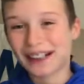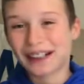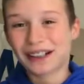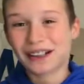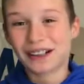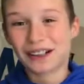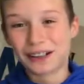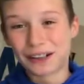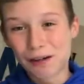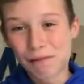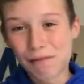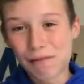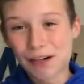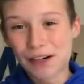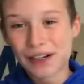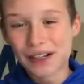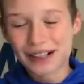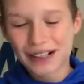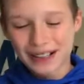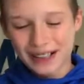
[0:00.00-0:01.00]

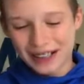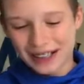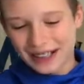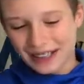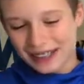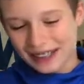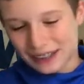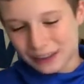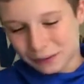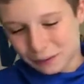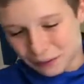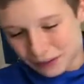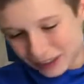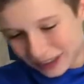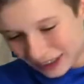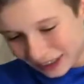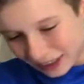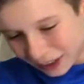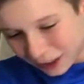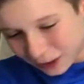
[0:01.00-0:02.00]
Herbert that's
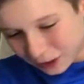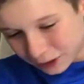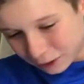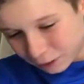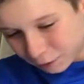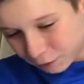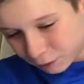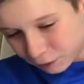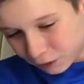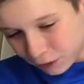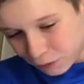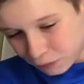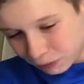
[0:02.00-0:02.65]
worth like 150